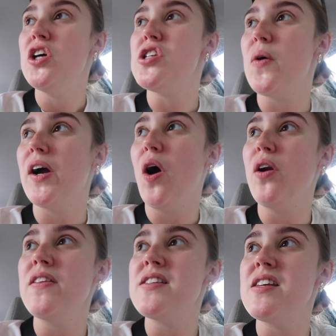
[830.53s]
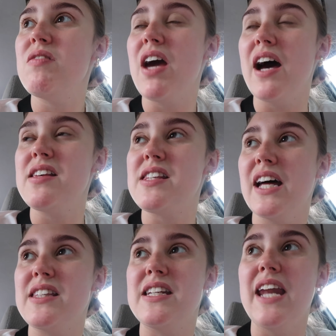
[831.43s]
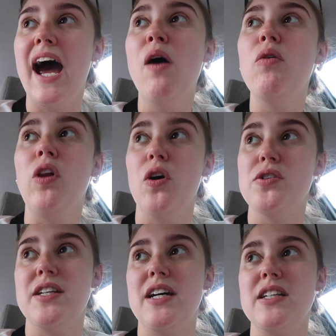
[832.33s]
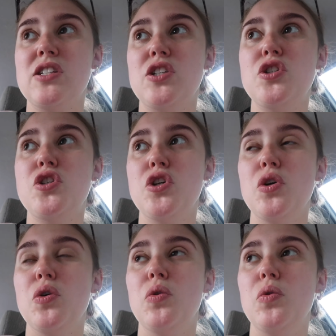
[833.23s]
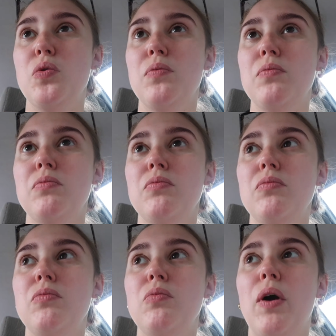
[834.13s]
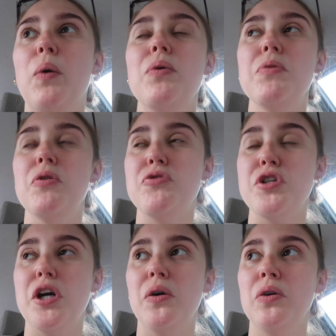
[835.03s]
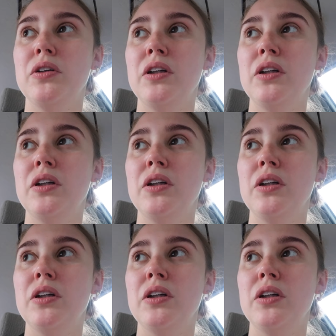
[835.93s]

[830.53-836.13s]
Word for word: So I go to the CVS that's now closest to where we moved to.